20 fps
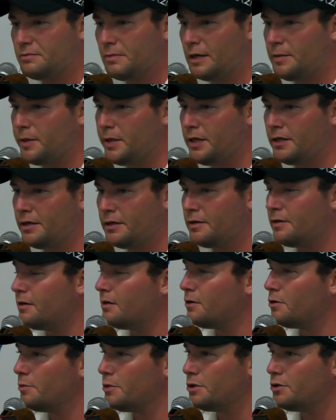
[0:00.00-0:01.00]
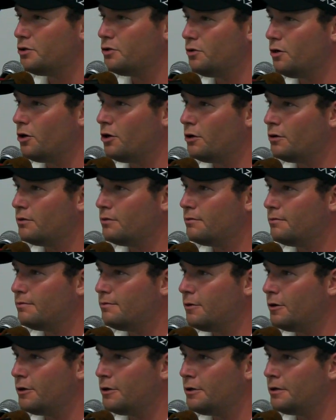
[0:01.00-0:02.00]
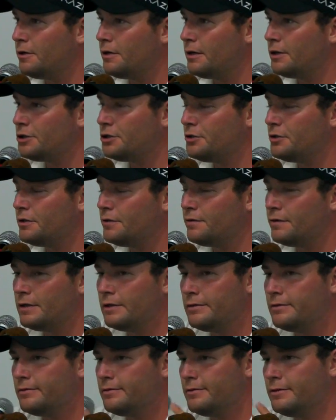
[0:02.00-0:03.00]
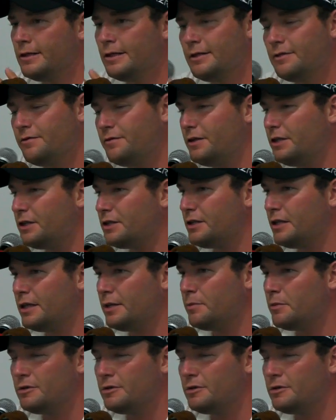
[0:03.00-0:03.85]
maybe hit it a little bit too harder than I should have, and it finished there.